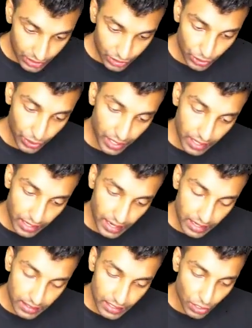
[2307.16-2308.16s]
So here
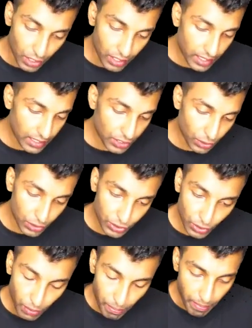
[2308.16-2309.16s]
in this context also,